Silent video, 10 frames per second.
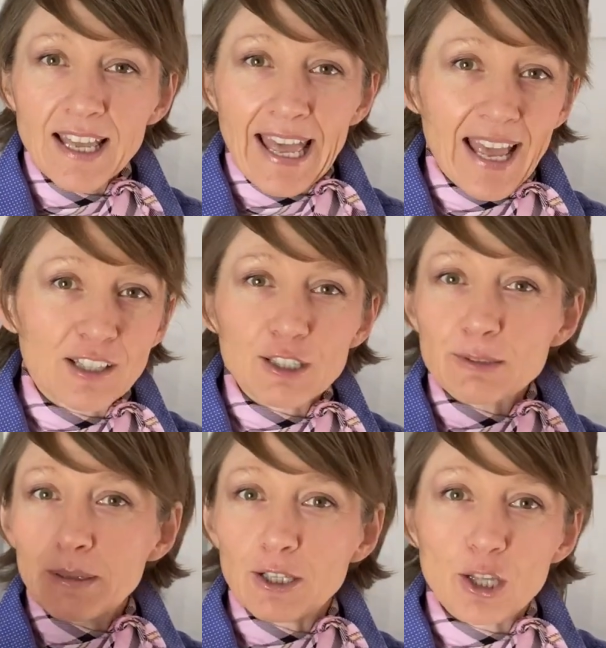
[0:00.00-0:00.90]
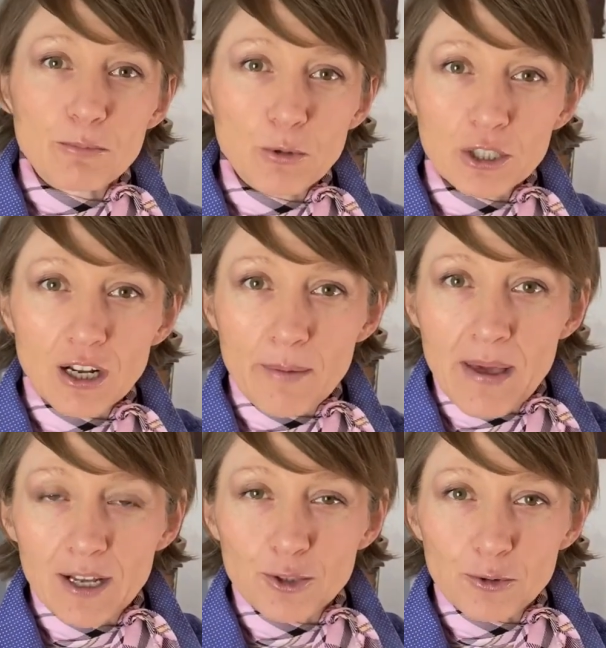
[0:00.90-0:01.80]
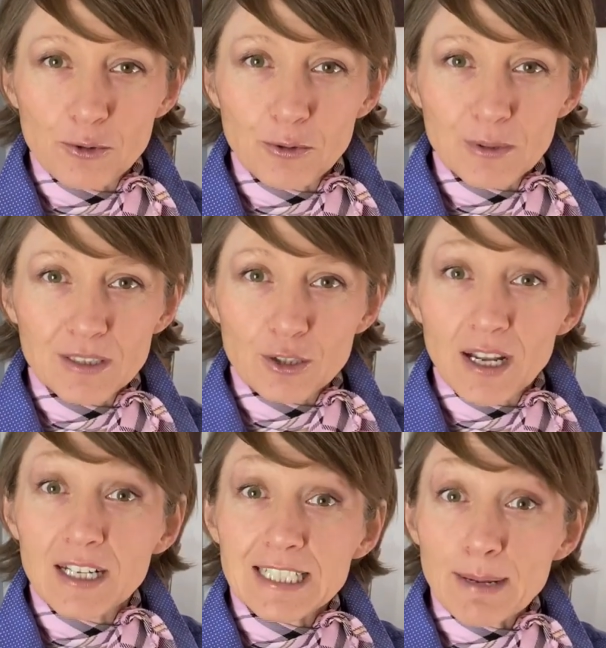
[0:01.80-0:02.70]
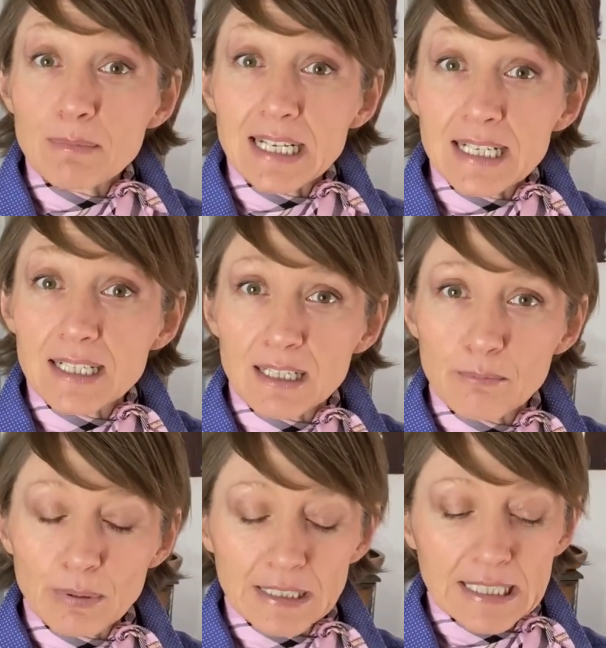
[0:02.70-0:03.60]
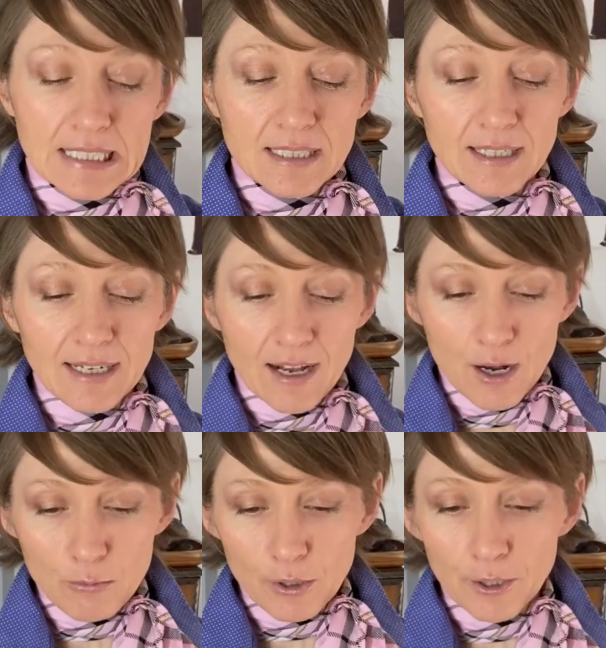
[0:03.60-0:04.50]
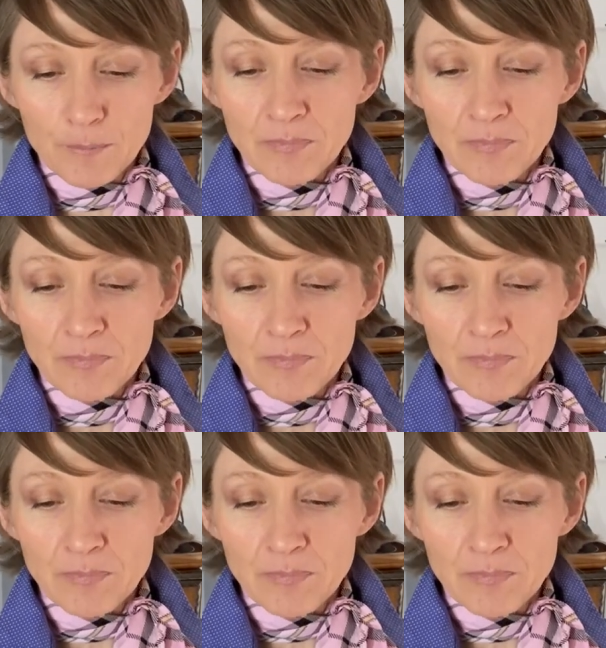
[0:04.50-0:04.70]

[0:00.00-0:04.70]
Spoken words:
and you spend a lot more time outdoors attempting to complete an artwork.